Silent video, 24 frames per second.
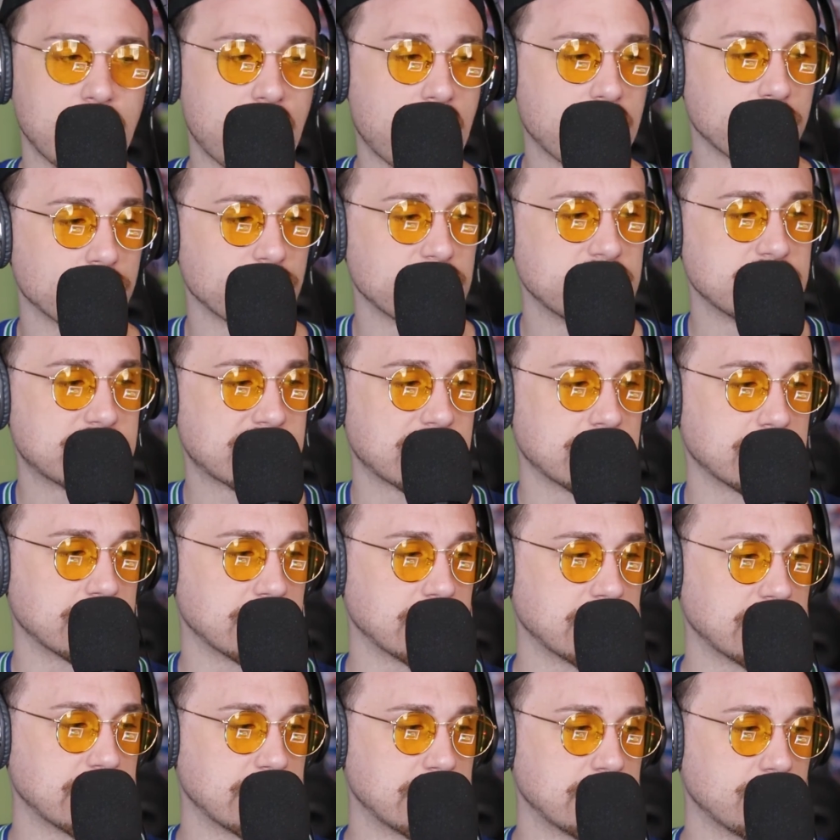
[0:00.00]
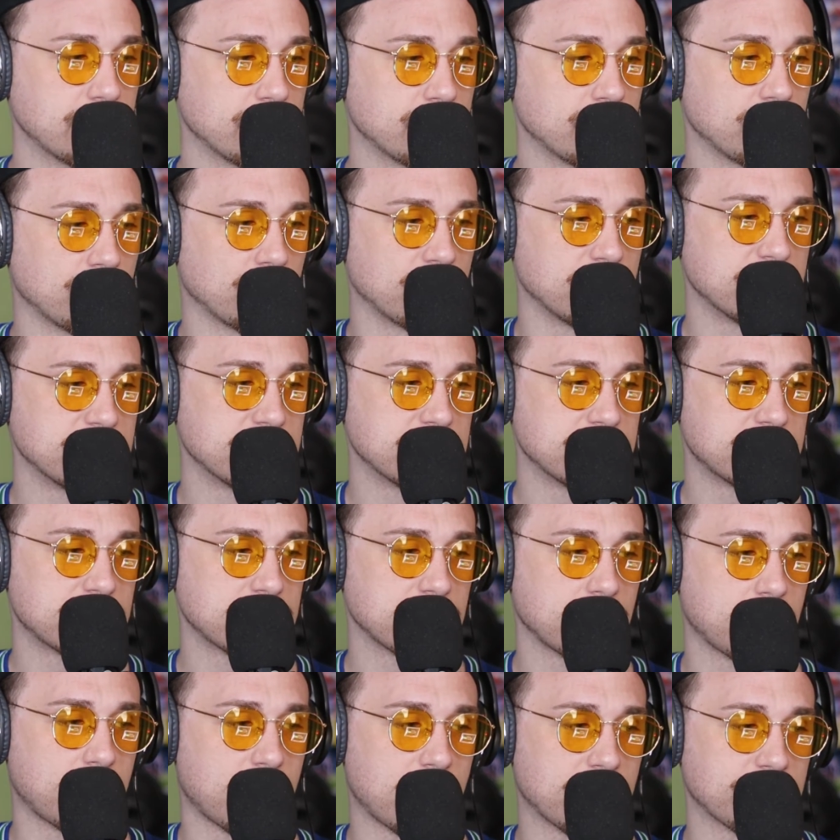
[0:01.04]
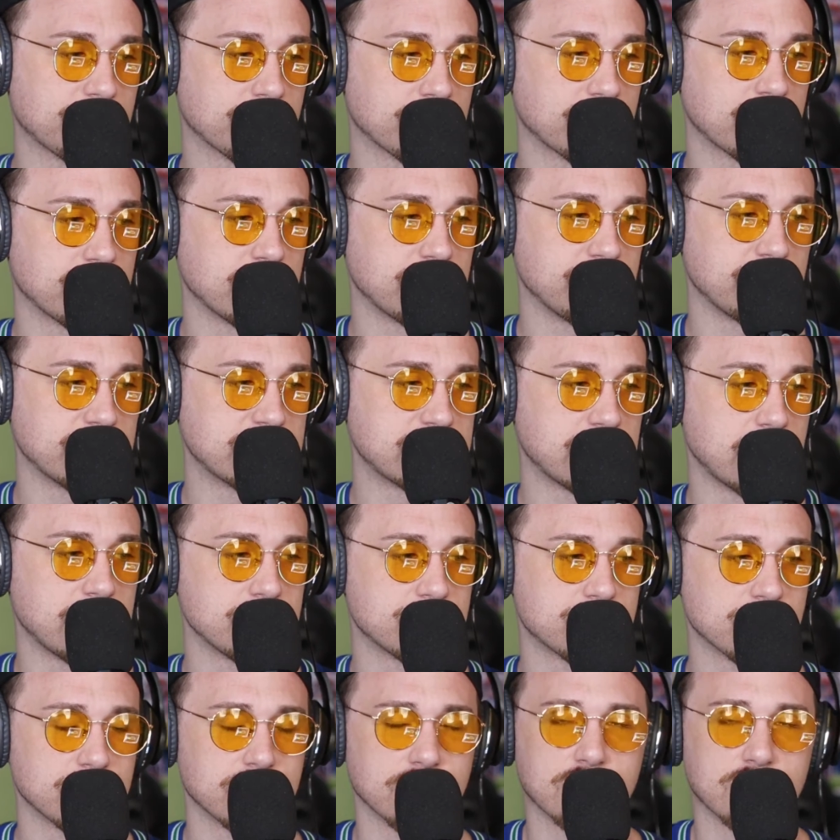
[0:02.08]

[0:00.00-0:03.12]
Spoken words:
I recently was offered an invitation to